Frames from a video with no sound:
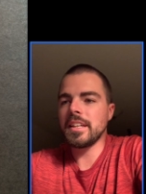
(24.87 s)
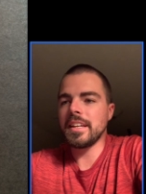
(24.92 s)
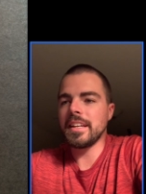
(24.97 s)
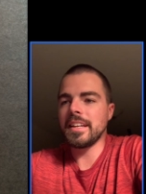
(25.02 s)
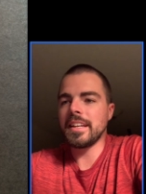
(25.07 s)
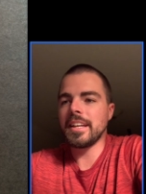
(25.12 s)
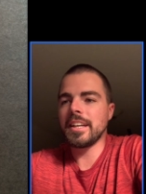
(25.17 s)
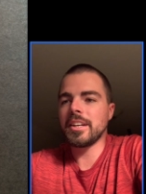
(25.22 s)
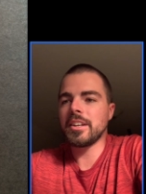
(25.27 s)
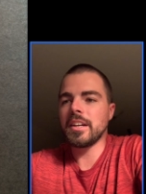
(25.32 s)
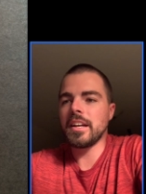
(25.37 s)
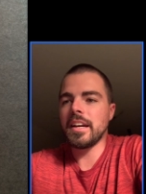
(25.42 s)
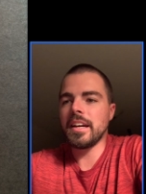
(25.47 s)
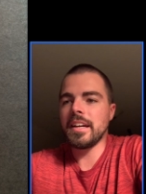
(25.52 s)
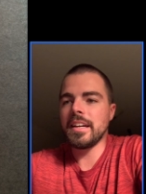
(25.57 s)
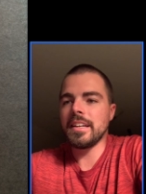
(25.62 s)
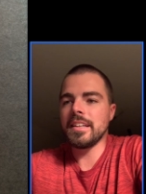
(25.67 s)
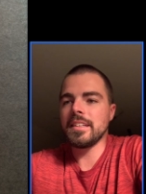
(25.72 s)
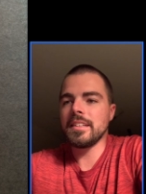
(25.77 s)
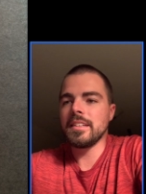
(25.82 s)
And here
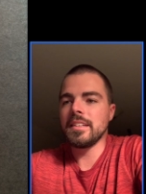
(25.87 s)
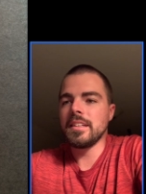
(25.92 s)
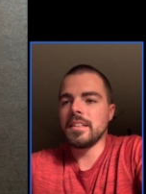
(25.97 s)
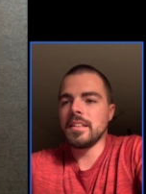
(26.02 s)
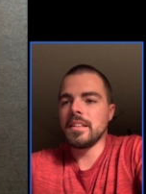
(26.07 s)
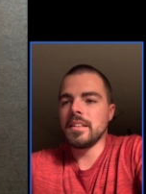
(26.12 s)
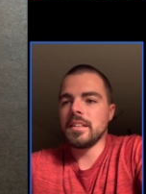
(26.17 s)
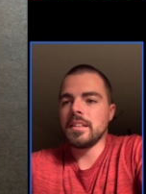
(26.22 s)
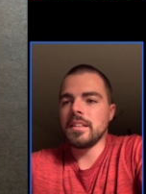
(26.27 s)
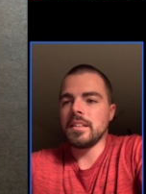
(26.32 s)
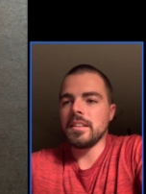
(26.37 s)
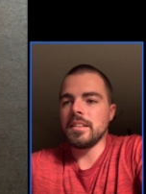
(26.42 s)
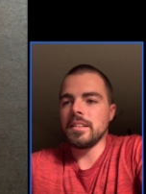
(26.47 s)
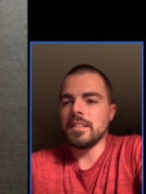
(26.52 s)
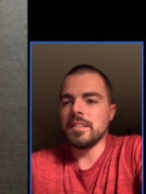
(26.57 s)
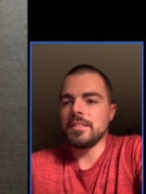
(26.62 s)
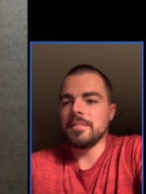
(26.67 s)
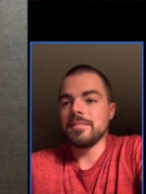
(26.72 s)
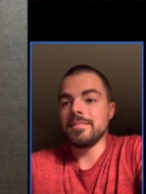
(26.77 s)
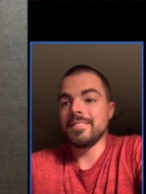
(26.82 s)
at
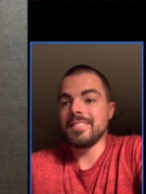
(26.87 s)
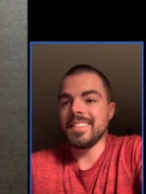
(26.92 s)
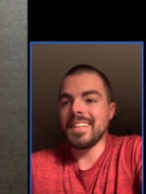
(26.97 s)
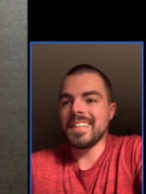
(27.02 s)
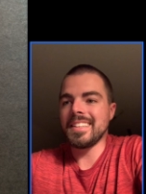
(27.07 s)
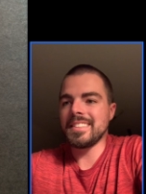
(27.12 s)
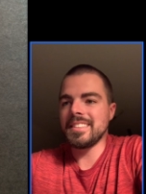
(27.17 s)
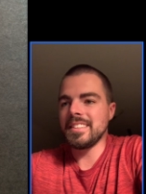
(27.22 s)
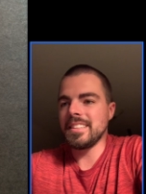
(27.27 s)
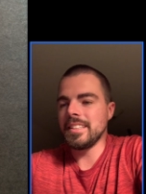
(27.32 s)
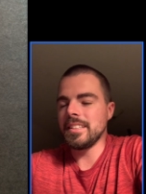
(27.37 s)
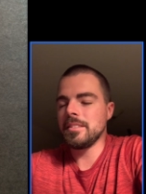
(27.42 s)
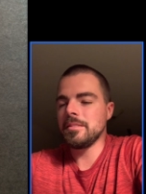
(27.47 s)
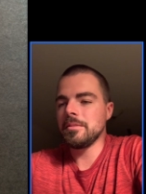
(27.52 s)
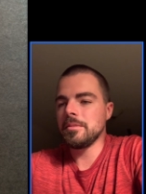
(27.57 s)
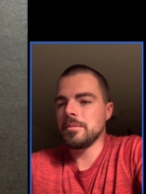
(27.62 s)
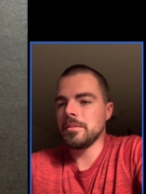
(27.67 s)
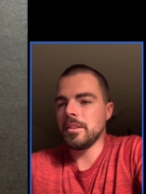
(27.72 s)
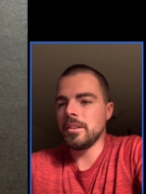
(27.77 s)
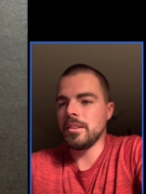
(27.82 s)
uh, 19,
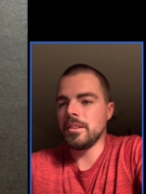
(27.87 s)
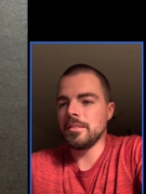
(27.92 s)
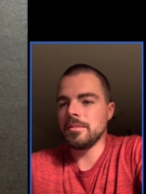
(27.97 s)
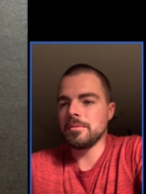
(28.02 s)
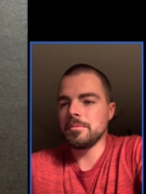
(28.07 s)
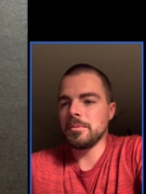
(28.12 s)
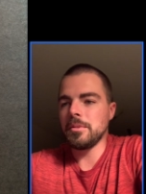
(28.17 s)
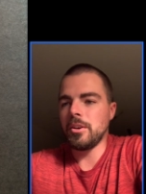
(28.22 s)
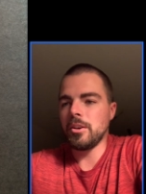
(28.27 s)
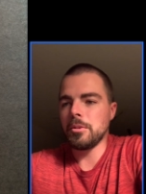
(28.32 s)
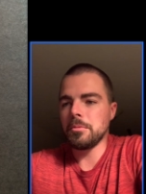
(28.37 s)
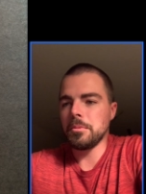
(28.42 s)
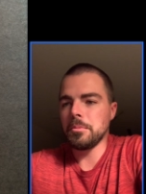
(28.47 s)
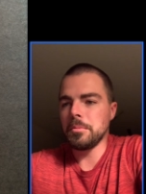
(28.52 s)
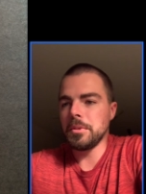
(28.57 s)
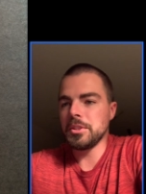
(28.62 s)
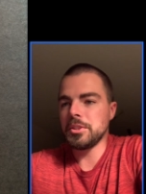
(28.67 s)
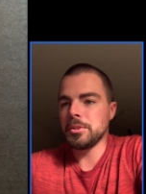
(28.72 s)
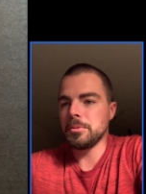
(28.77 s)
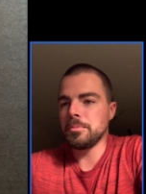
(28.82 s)
uh, honorable
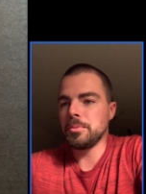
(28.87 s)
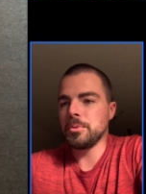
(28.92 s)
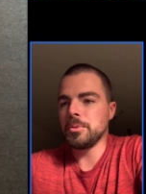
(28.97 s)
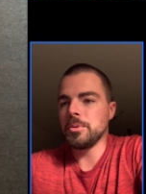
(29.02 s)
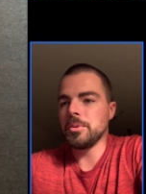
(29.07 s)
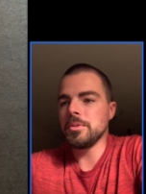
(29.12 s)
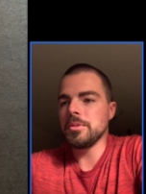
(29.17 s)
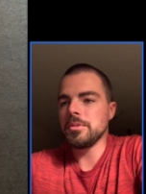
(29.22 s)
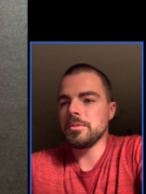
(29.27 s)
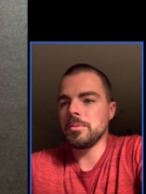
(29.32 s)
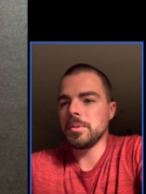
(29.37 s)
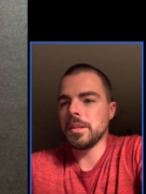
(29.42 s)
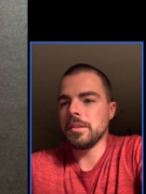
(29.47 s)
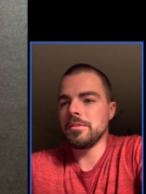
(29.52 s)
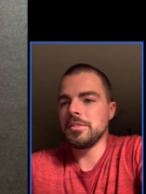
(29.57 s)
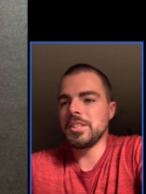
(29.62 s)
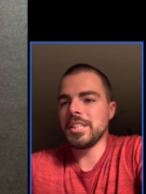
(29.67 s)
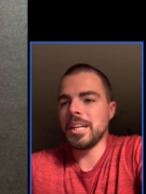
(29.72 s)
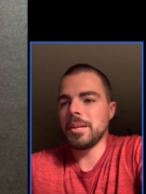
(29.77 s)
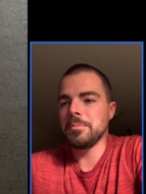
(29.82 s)
mention pool, we have
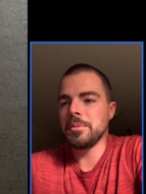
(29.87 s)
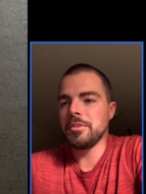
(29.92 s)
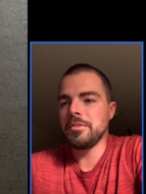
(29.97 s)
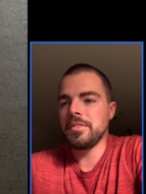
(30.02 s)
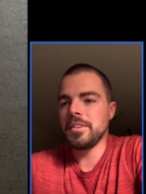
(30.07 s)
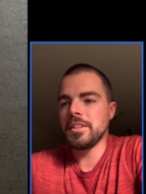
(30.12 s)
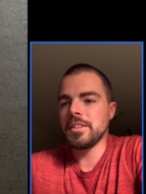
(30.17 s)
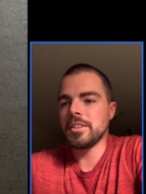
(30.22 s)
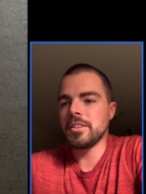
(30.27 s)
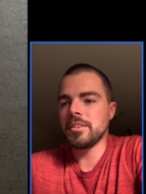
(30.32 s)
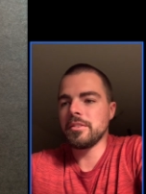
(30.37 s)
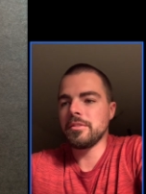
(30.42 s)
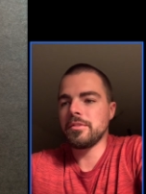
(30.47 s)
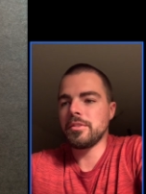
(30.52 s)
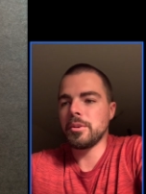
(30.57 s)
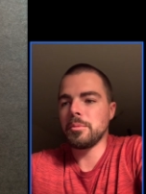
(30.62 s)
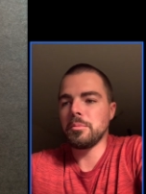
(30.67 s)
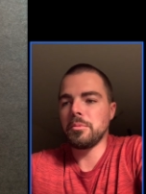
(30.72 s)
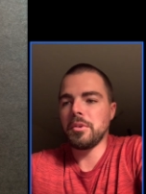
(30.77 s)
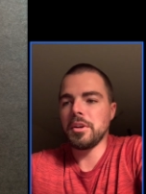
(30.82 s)
Jam Defender
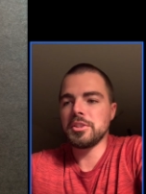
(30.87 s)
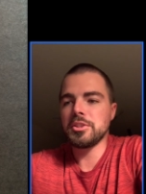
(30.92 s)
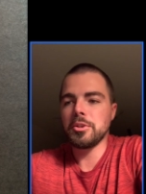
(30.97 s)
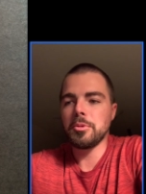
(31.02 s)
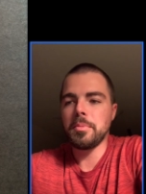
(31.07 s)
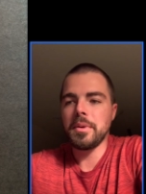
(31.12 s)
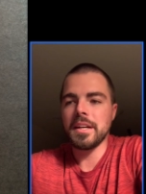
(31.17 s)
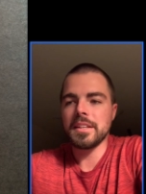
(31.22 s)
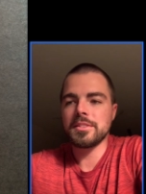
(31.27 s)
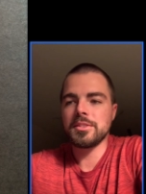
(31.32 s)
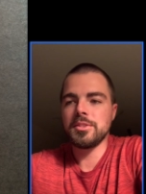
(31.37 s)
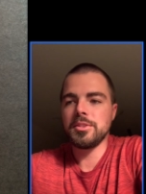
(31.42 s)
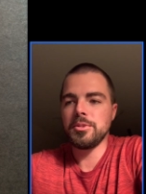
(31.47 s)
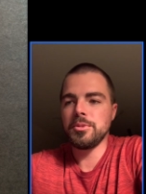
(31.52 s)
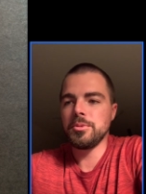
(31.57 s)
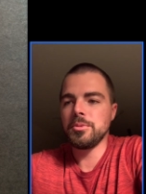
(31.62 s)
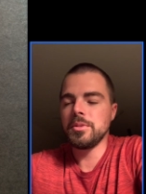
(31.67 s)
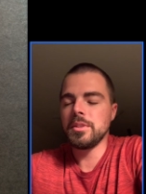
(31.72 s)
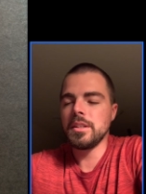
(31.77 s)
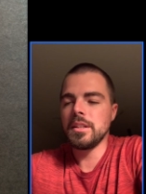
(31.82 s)
from Retro Pack
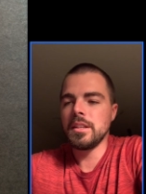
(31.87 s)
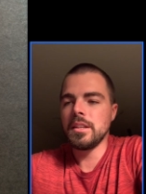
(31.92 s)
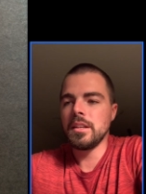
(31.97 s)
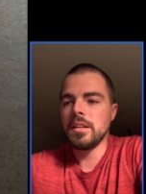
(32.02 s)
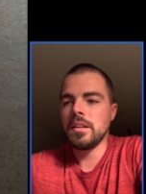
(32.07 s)
2,